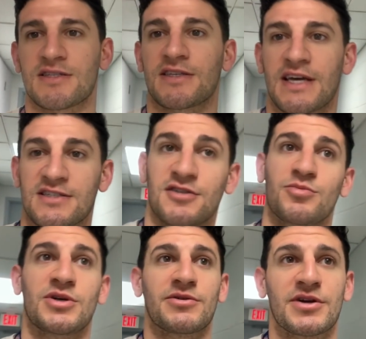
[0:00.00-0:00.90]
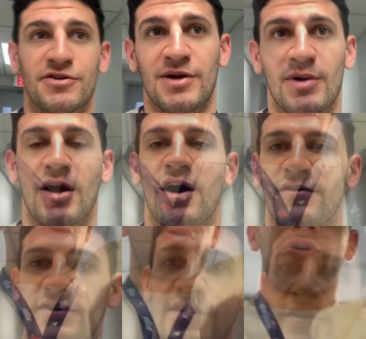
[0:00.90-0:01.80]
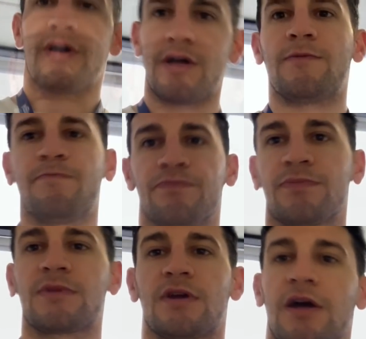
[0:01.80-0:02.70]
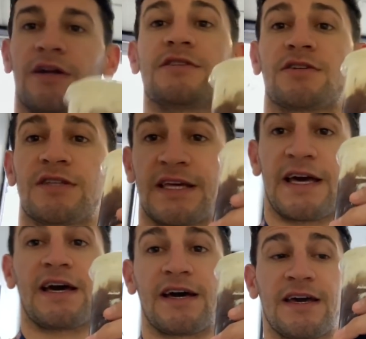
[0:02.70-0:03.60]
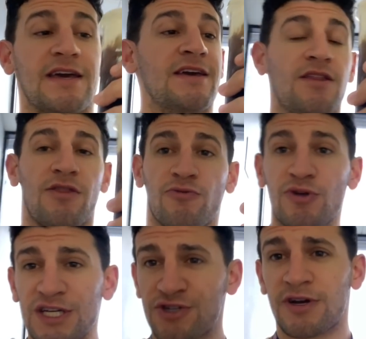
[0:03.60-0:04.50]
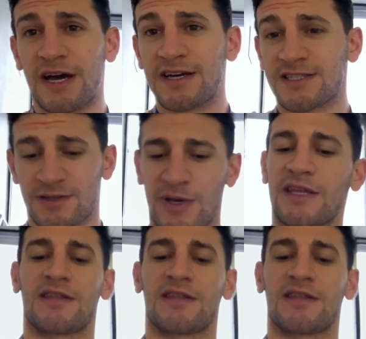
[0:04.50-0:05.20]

I'll see you guys in a little bit. We're gonna grab a coffee. All right, I took the guy 3 tries to make